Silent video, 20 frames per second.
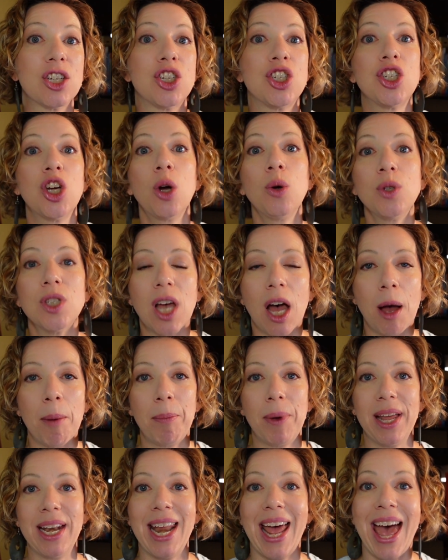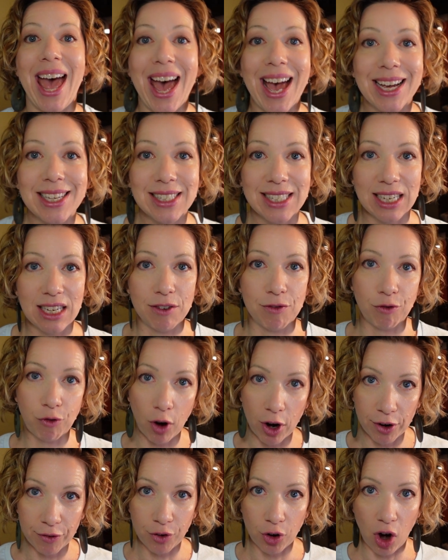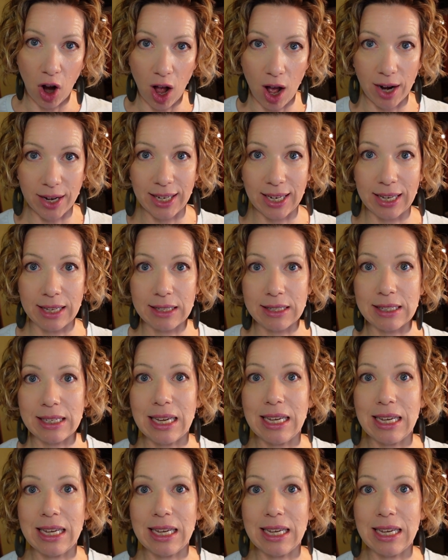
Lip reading: shows up and acts in front of your audience.